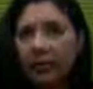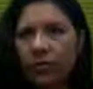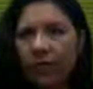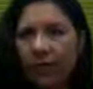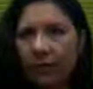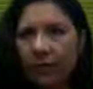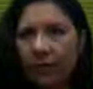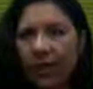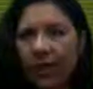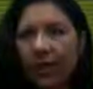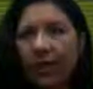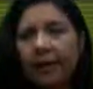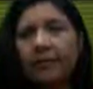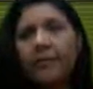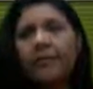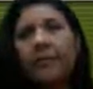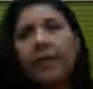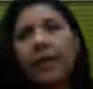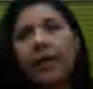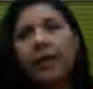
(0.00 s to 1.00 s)
something.
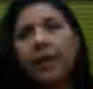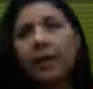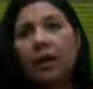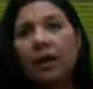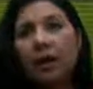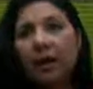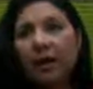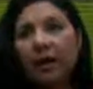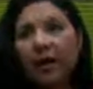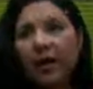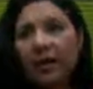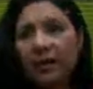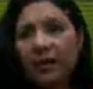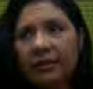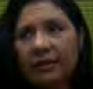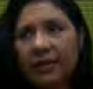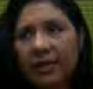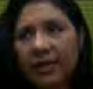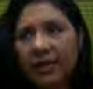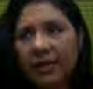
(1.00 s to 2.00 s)
In
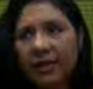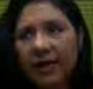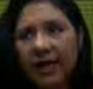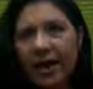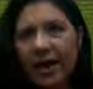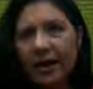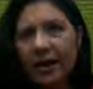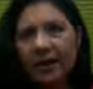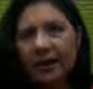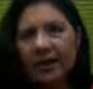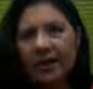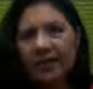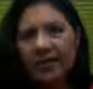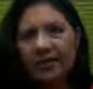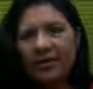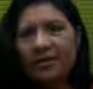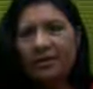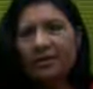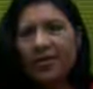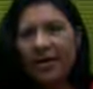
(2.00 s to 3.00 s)
this, there is a
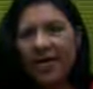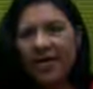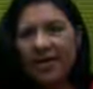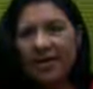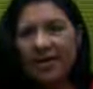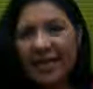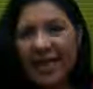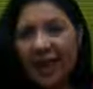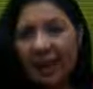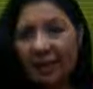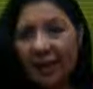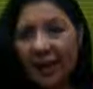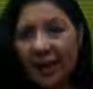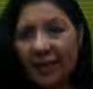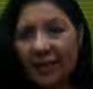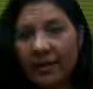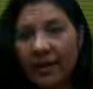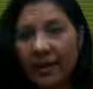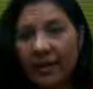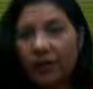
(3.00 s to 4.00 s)
main segment
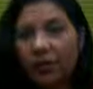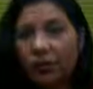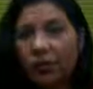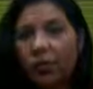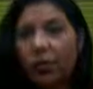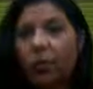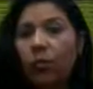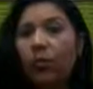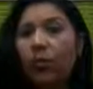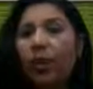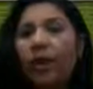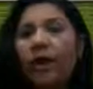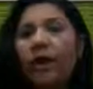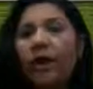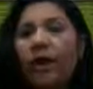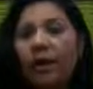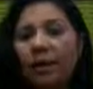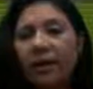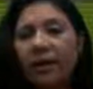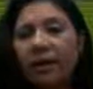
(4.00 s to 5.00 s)
that more
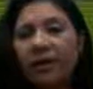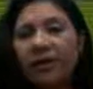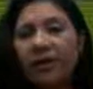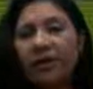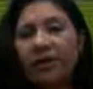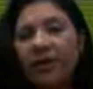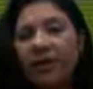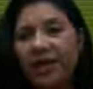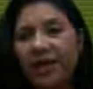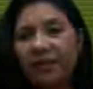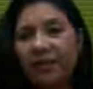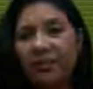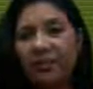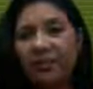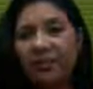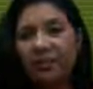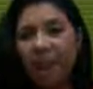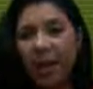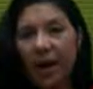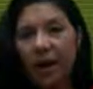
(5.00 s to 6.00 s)
younger generation
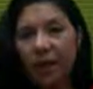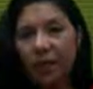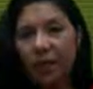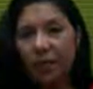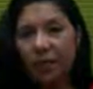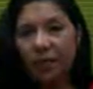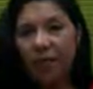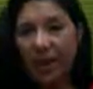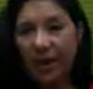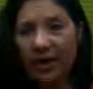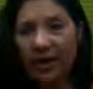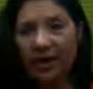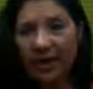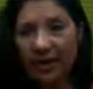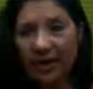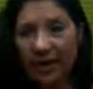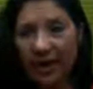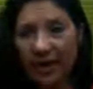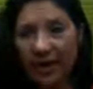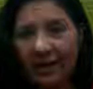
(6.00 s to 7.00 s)
in past one
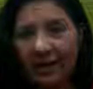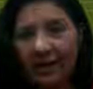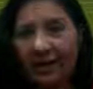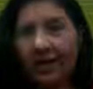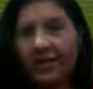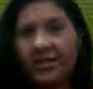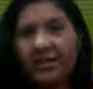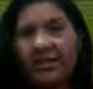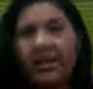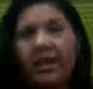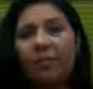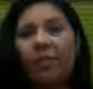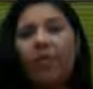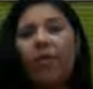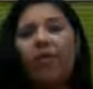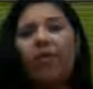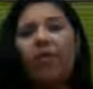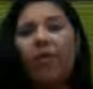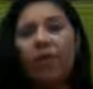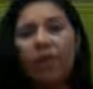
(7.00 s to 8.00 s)
decade is coming
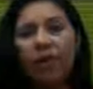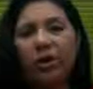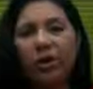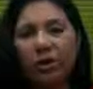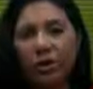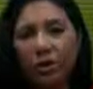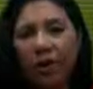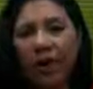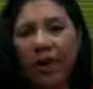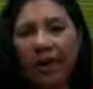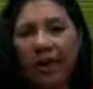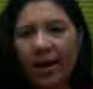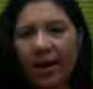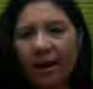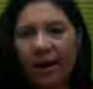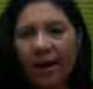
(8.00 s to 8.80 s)
forward to buy,